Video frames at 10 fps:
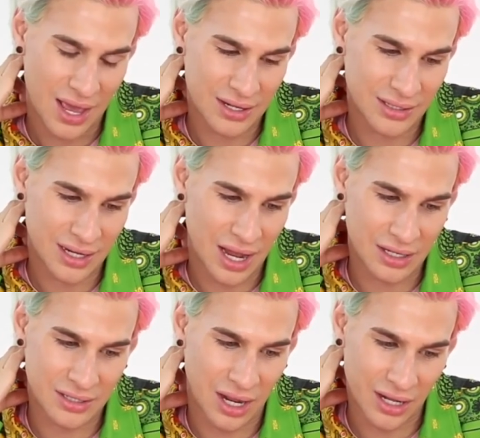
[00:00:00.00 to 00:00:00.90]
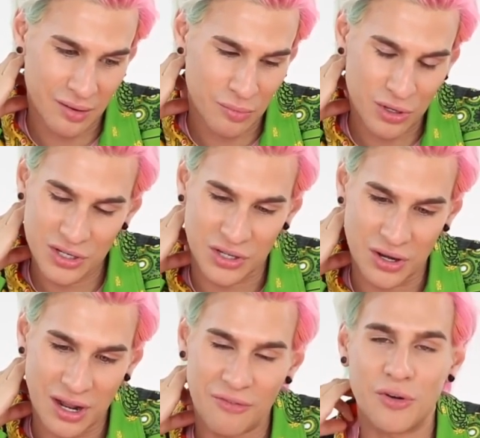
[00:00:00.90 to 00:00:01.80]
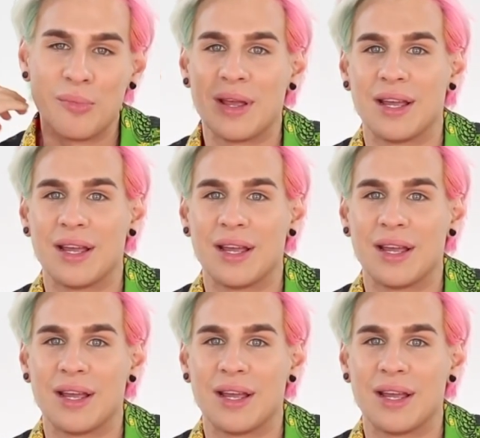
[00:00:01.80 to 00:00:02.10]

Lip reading: and none of them were just good enough for